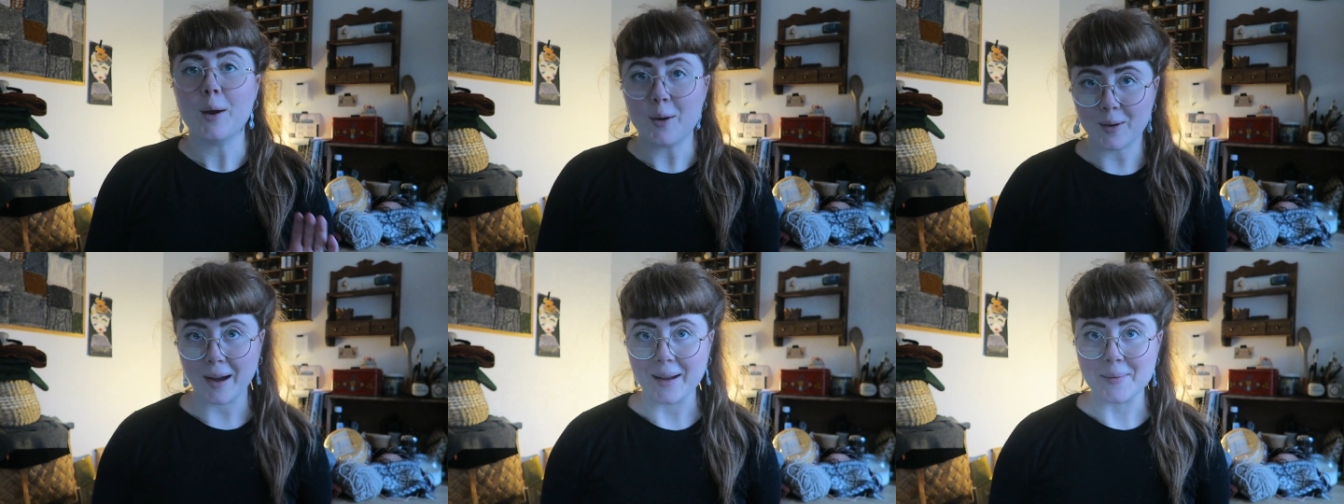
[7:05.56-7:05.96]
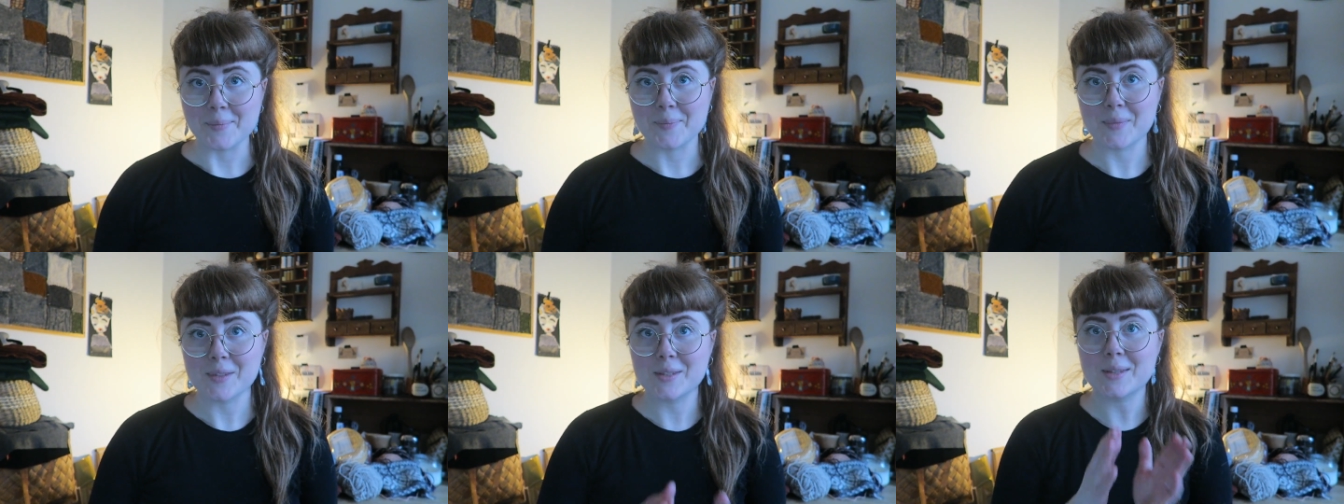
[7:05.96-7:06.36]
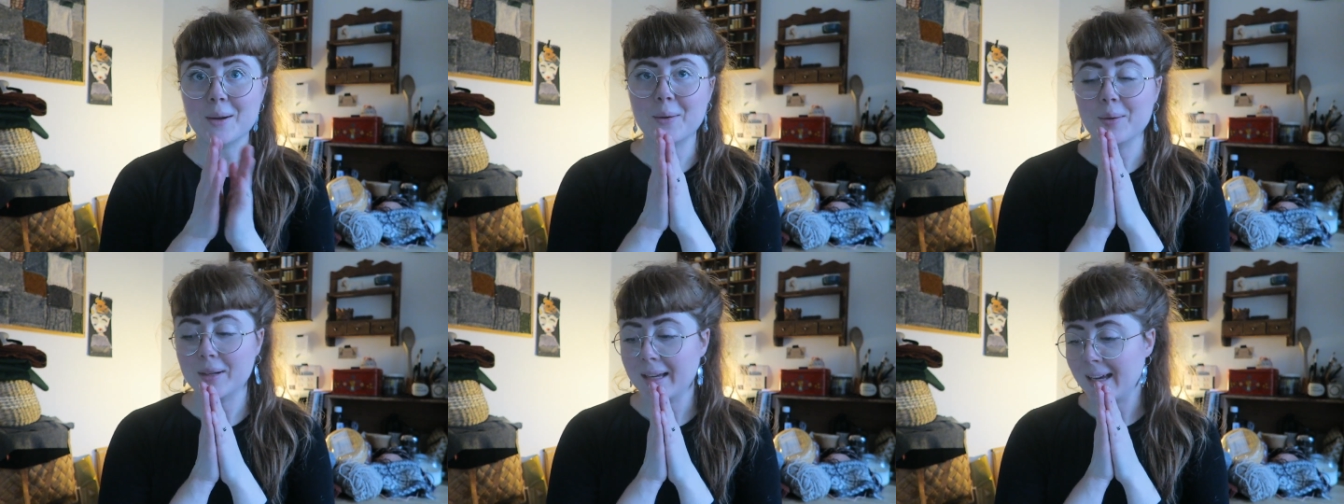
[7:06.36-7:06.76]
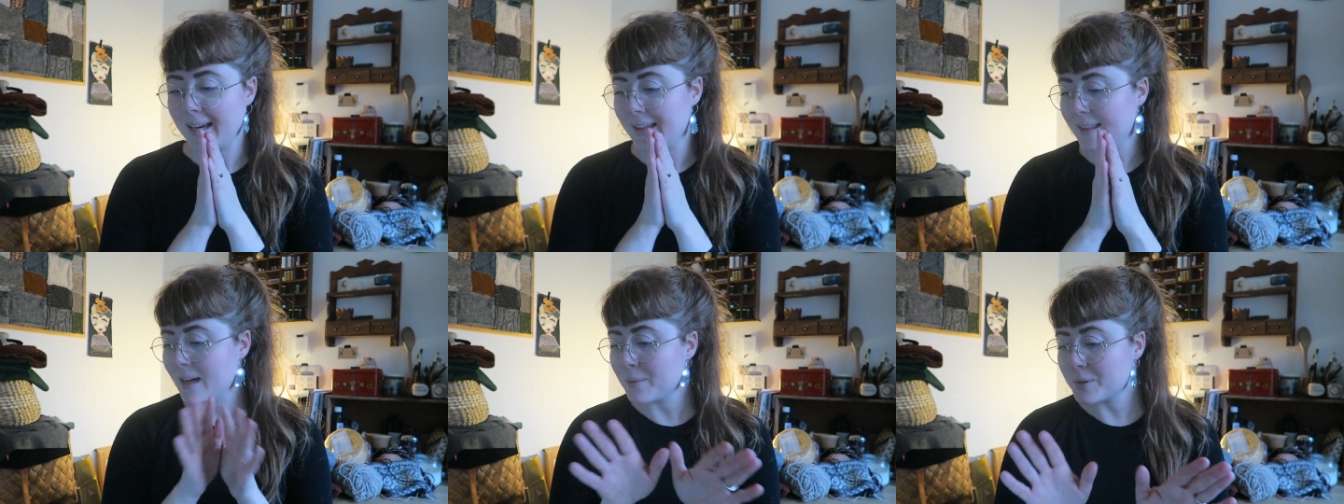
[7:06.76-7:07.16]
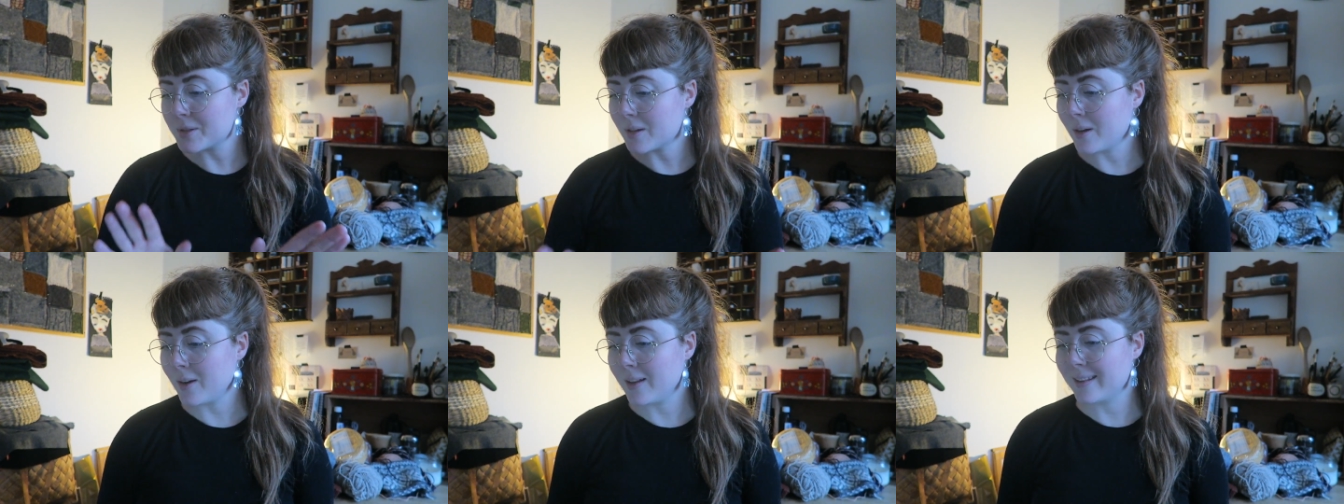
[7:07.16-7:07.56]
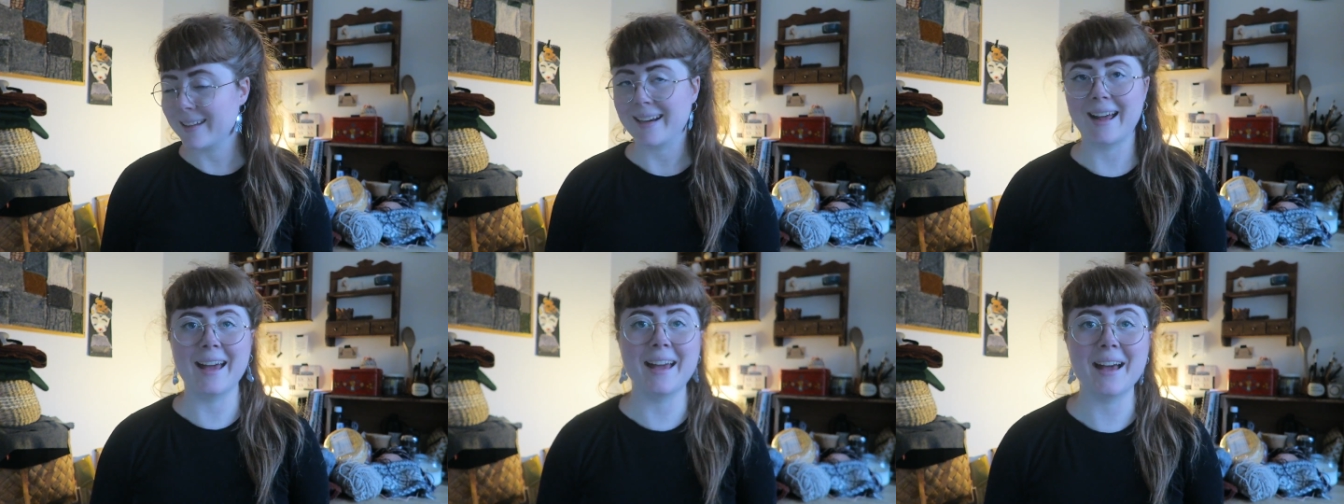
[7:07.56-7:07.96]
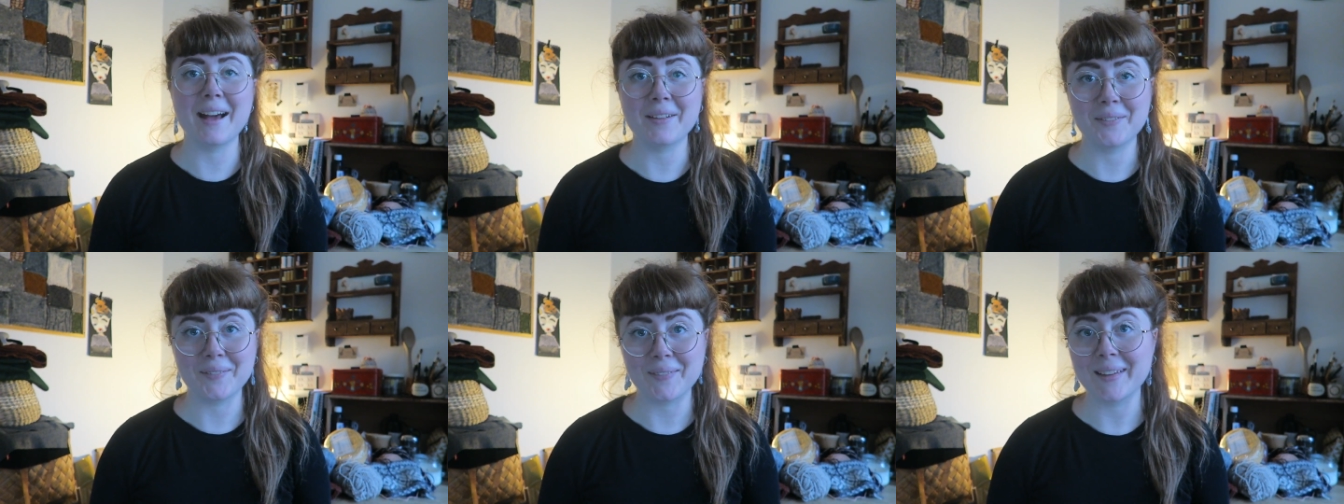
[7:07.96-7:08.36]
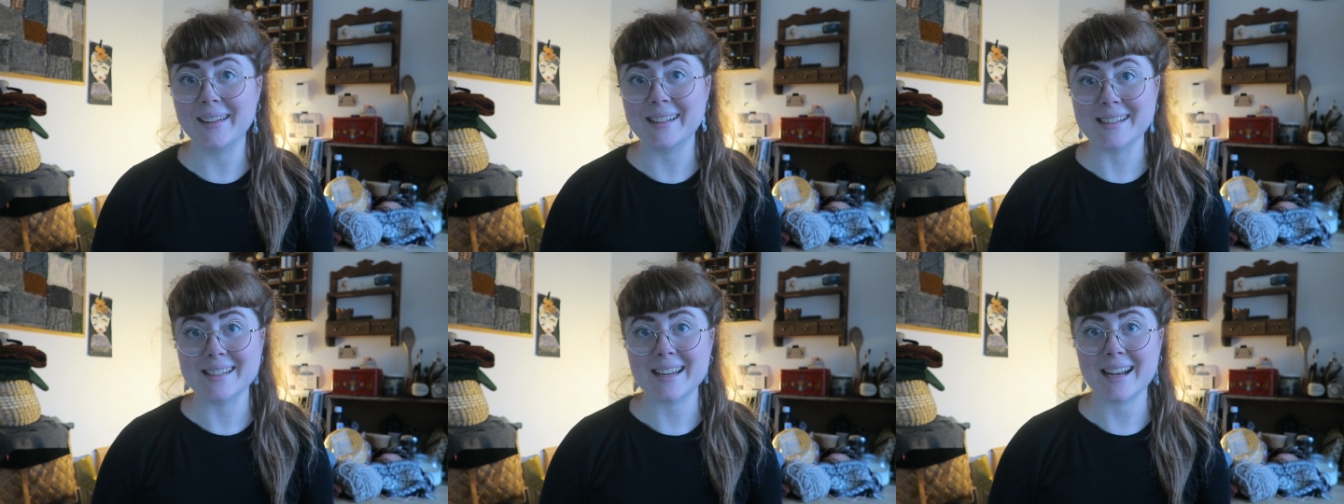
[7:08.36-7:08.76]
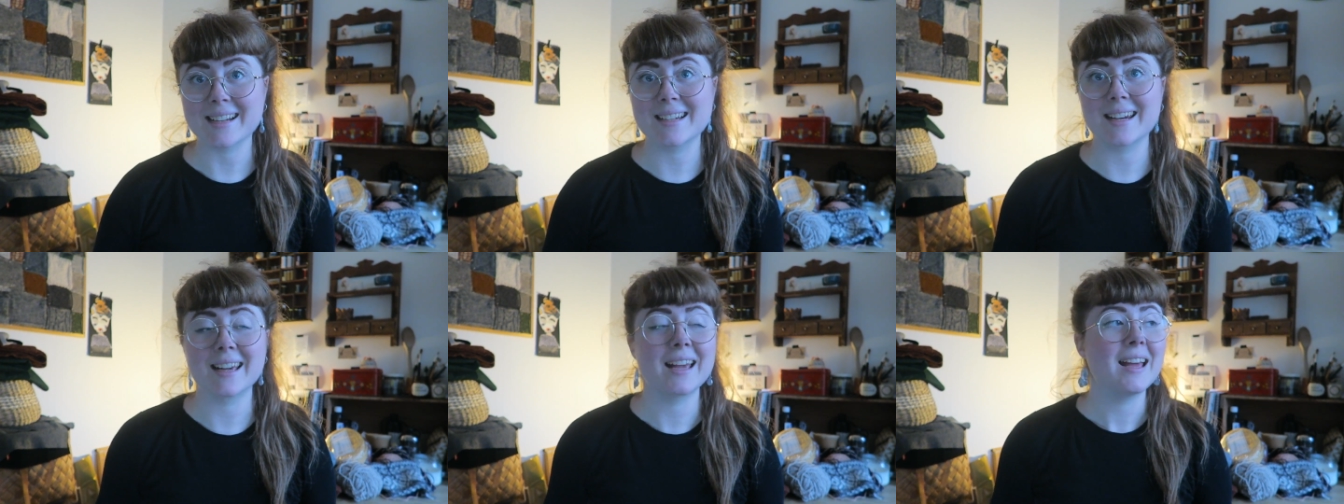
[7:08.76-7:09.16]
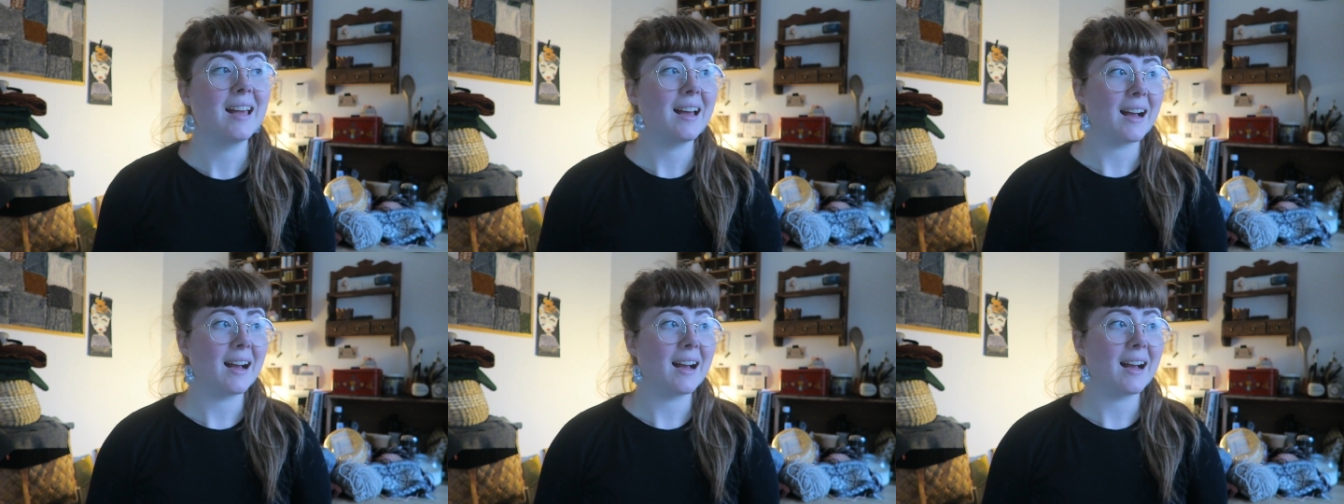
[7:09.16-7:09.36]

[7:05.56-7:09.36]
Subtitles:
Okay, so that was all that I have finished actually.